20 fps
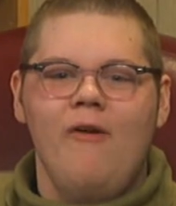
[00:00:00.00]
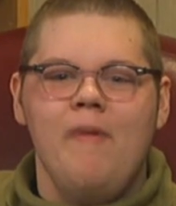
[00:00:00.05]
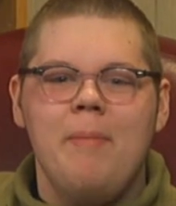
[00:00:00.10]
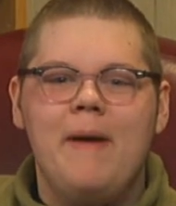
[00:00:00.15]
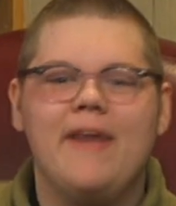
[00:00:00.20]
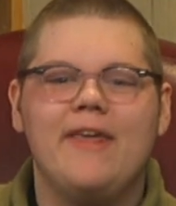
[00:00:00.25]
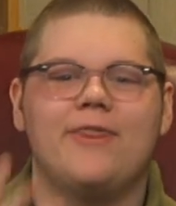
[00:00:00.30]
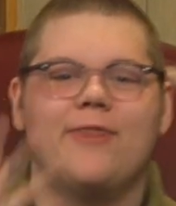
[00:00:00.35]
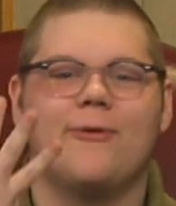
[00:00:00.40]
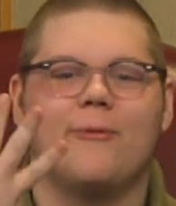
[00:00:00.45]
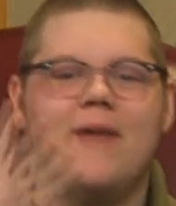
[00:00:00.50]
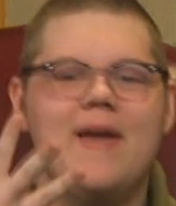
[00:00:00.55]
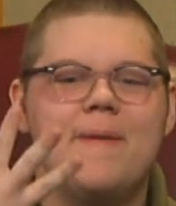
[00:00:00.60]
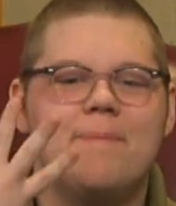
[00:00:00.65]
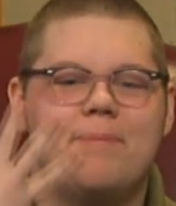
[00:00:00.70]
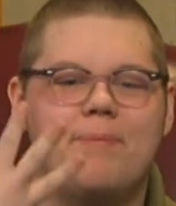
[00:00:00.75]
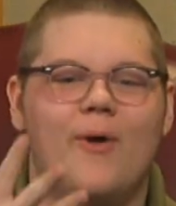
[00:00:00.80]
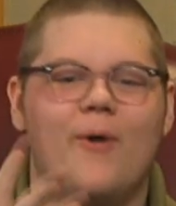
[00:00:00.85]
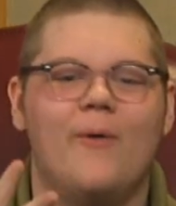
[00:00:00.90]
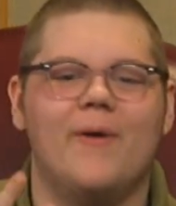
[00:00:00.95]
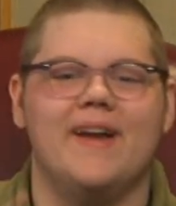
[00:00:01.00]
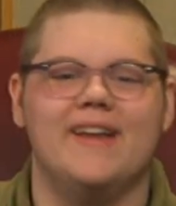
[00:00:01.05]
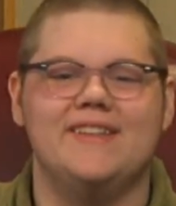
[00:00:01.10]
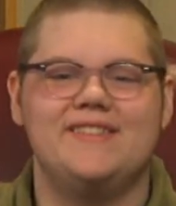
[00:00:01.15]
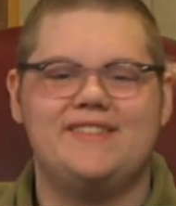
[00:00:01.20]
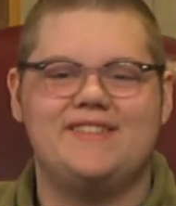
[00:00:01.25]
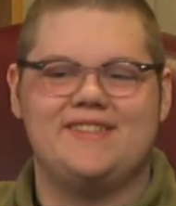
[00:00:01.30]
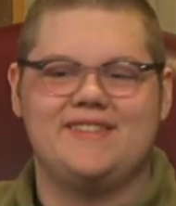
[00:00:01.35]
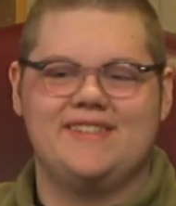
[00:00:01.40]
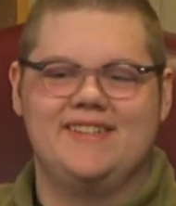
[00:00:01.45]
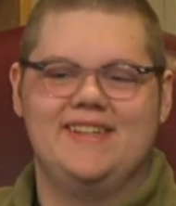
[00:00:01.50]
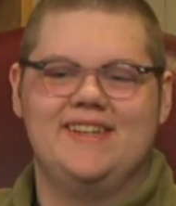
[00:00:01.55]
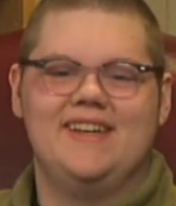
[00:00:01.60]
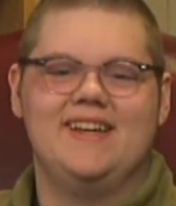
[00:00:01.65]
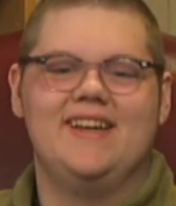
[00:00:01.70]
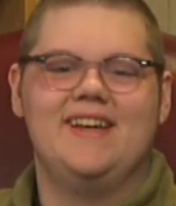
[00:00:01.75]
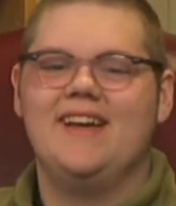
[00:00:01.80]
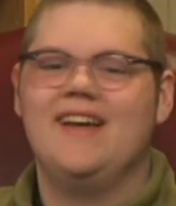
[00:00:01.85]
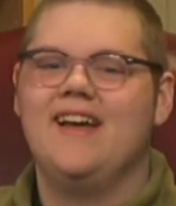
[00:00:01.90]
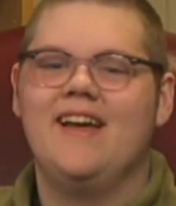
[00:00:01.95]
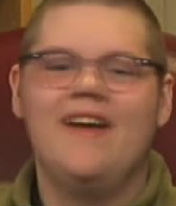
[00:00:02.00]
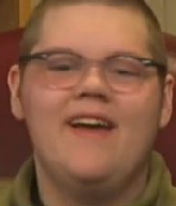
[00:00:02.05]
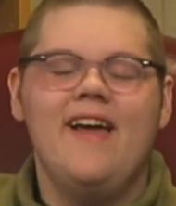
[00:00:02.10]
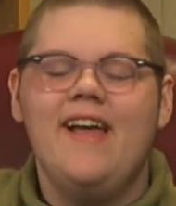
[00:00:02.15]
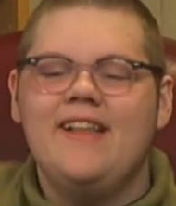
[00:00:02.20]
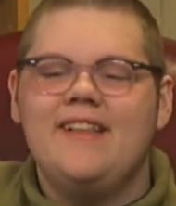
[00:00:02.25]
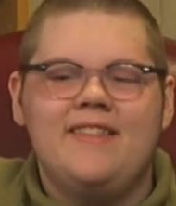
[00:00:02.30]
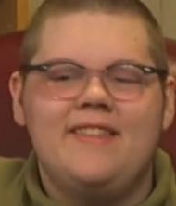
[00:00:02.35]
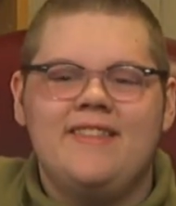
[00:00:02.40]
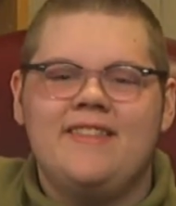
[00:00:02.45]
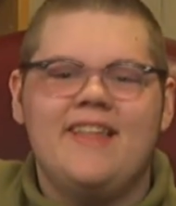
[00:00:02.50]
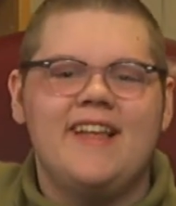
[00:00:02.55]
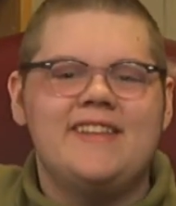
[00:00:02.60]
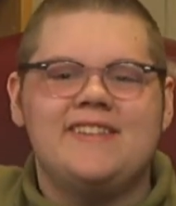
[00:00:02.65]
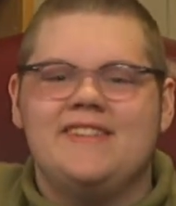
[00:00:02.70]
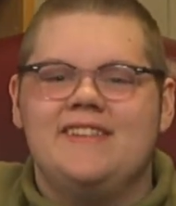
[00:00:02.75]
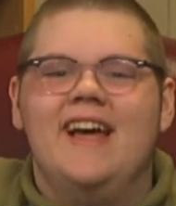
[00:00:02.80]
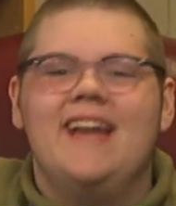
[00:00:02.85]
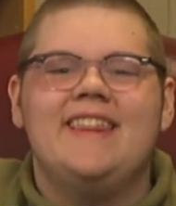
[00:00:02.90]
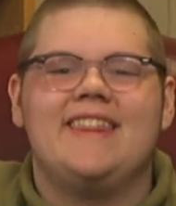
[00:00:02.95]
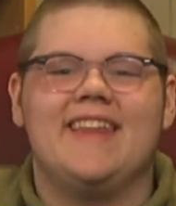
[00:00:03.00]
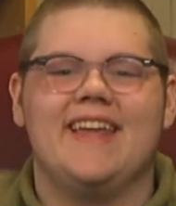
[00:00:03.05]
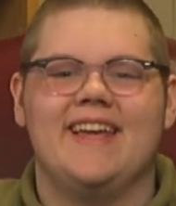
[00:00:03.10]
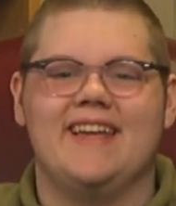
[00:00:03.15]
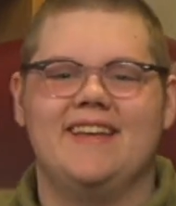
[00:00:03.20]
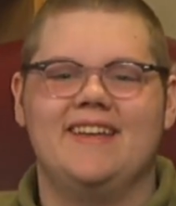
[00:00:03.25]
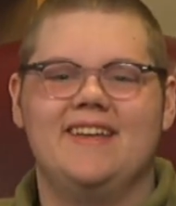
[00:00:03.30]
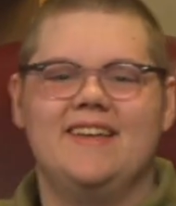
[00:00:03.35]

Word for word: by three points. That, that's nothing.